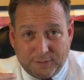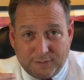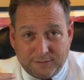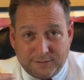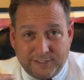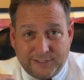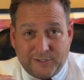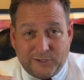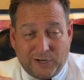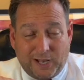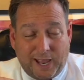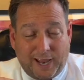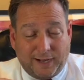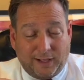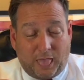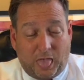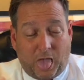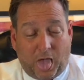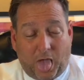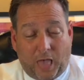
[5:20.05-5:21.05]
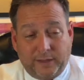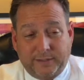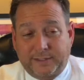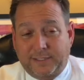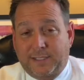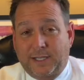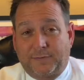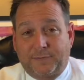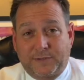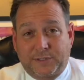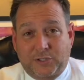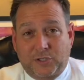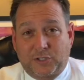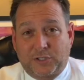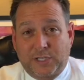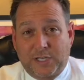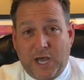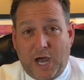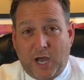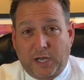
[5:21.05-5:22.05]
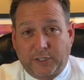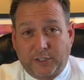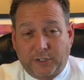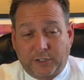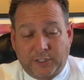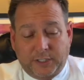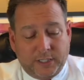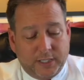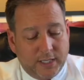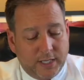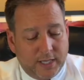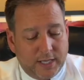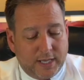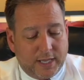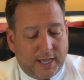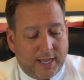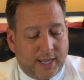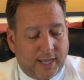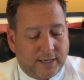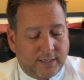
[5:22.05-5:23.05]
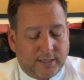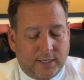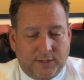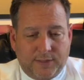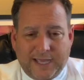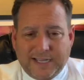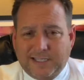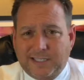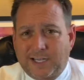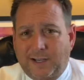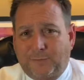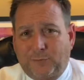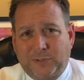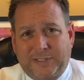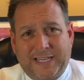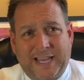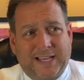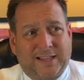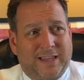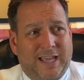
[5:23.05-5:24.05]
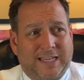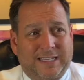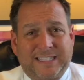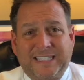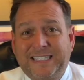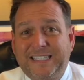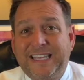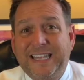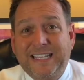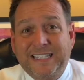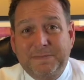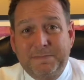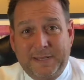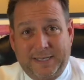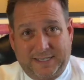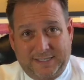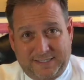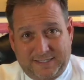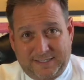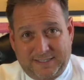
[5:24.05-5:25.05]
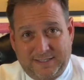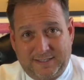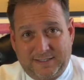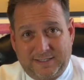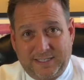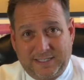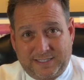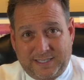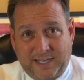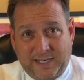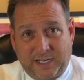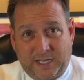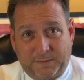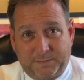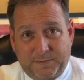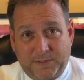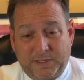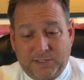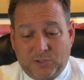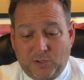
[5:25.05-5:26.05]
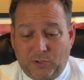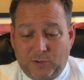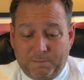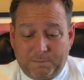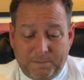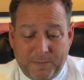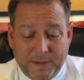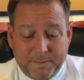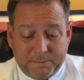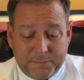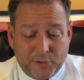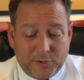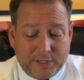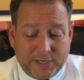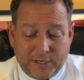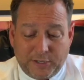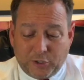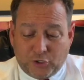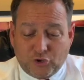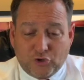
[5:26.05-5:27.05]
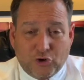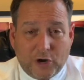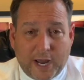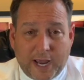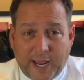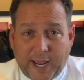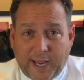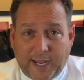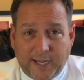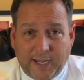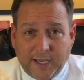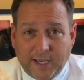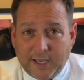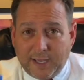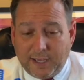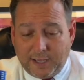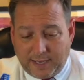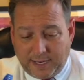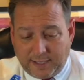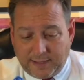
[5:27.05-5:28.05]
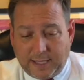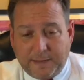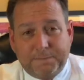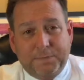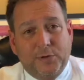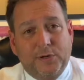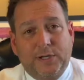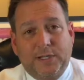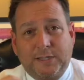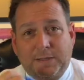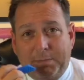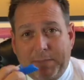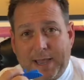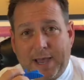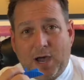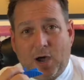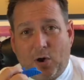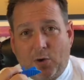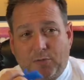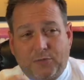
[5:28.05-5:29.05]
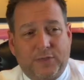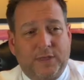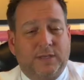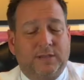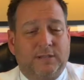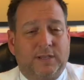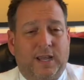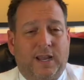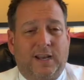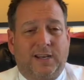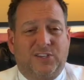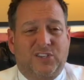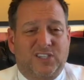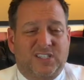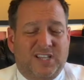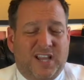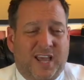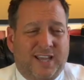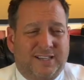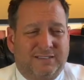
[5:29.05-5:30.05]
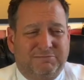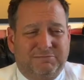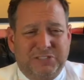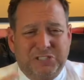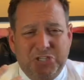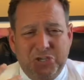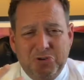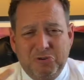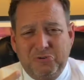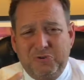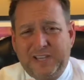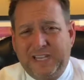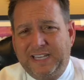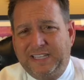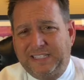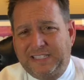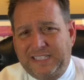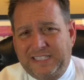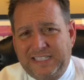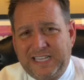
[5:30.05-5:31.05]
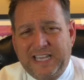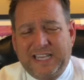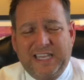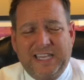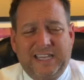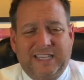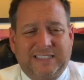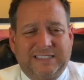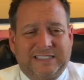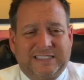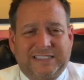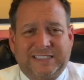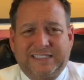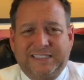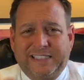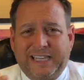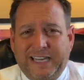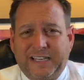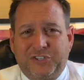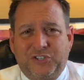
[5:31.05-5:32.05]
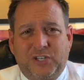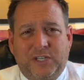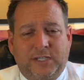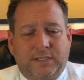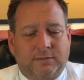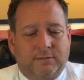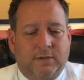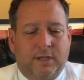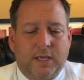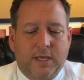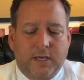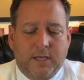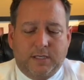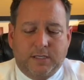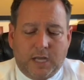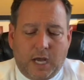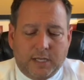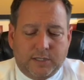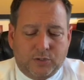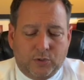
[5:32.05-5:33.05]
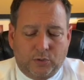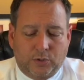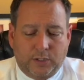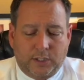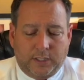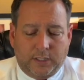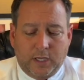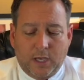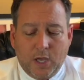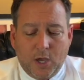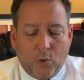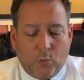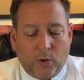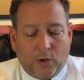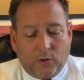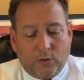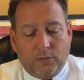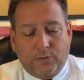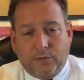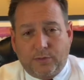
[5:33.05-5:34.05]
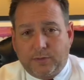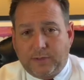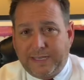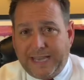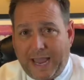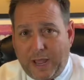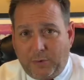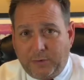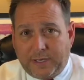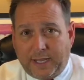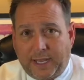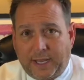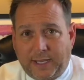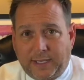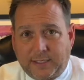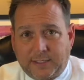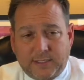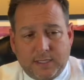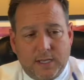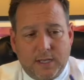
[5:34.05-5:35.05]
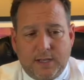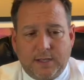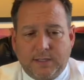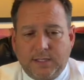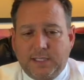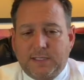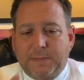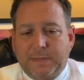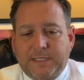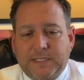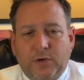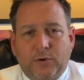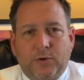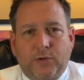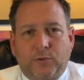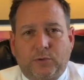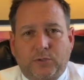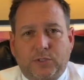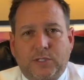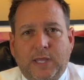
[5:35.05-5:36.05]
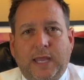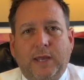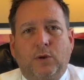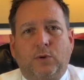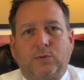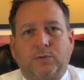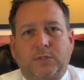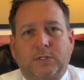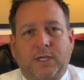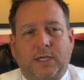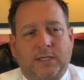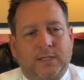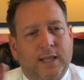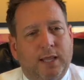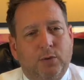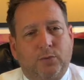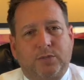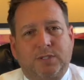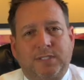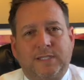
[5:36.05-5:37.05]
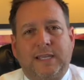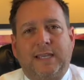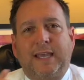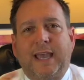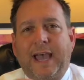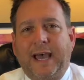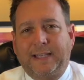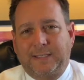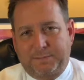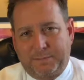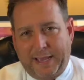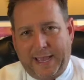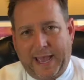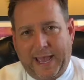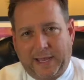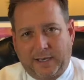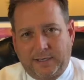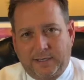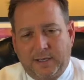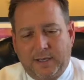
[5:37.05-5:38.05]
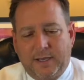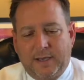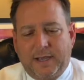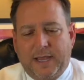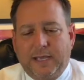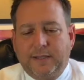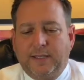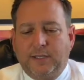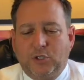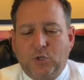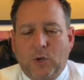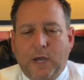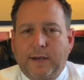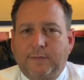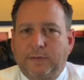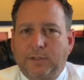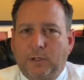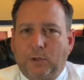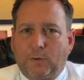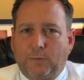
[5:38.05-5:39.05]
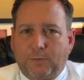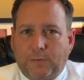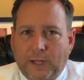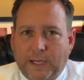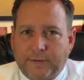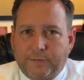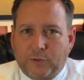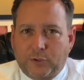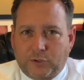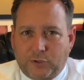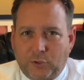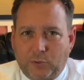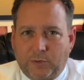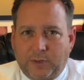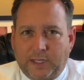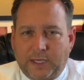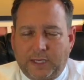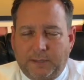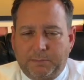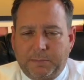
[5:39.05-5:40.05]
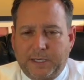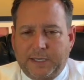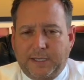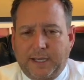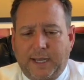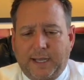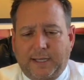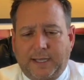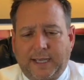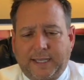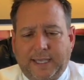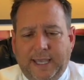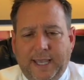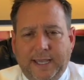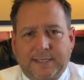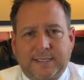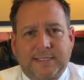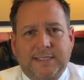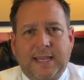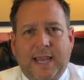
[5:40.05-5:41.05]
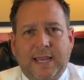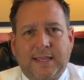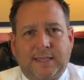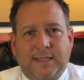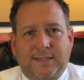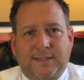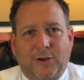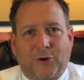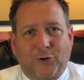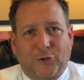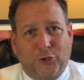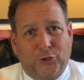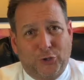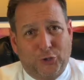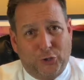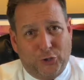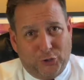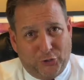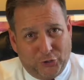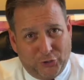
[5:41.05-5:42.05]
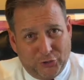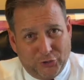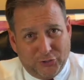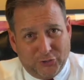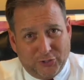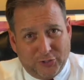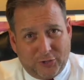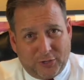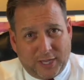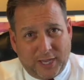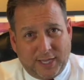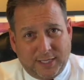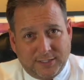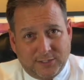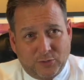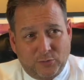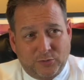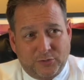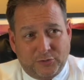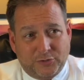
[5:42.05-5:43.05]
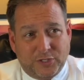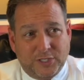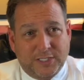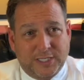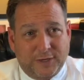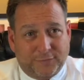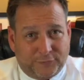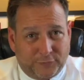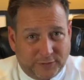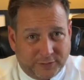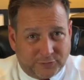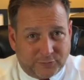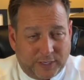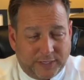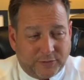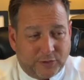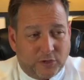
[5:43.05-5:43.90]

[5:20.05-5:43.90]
Then you're like, this stuff is just not good. And that stuff would take like 6 minutes to set up. So you put it in the tray, and they put it in the mouth, and it's just like gooey and sticky and stinchy and not so good. Well, nowadays these materials they don't stink as bad, and they do have a little flavor to them, but I can't say that they're good. Okay, so there's a difference, right?